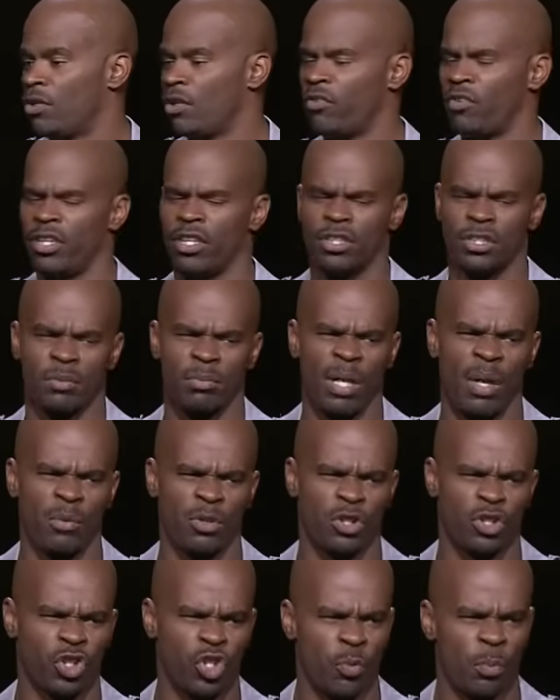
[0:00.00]
You ever hear somebody
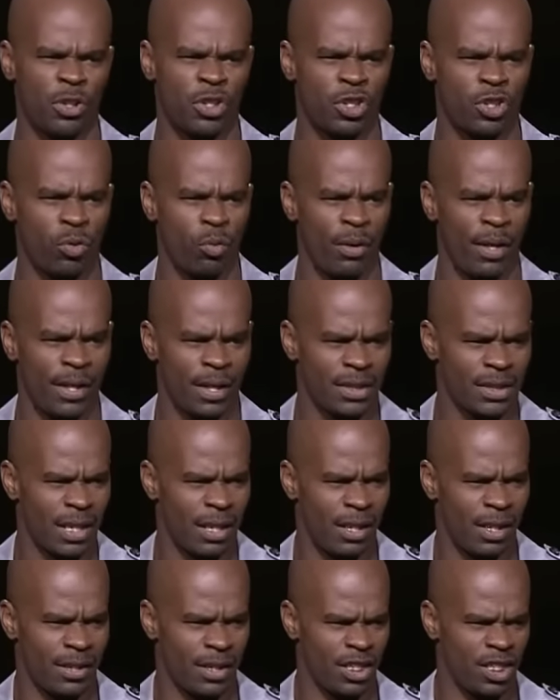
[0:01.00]
with so much twang it
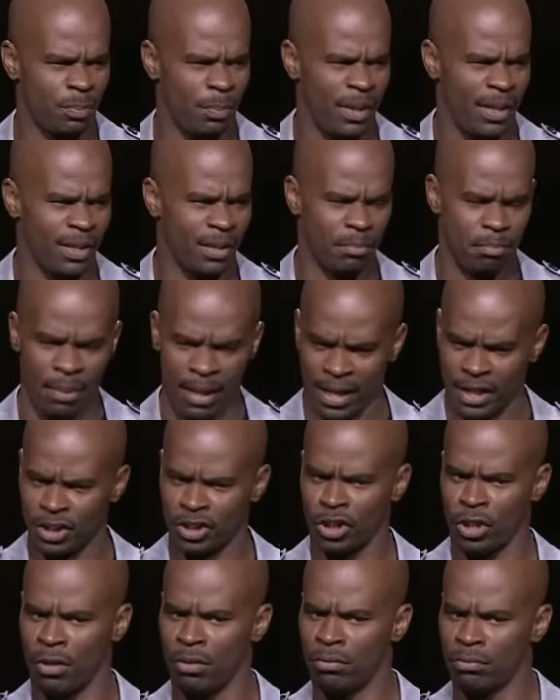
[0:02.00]
sounds like they speak in
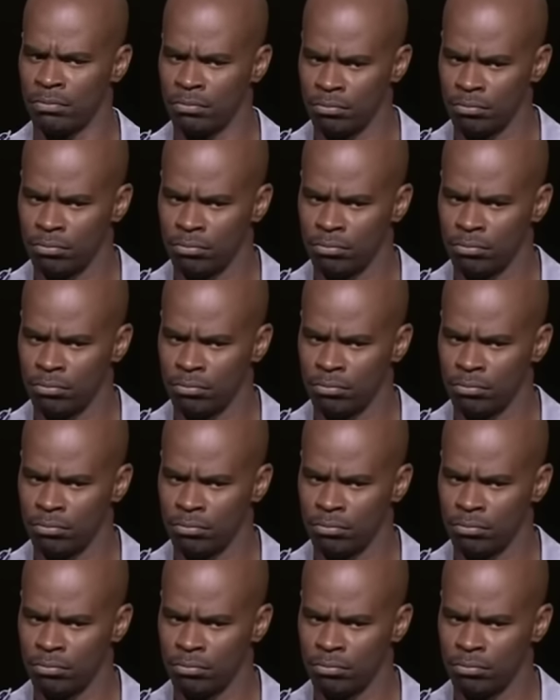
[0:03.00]
banjo?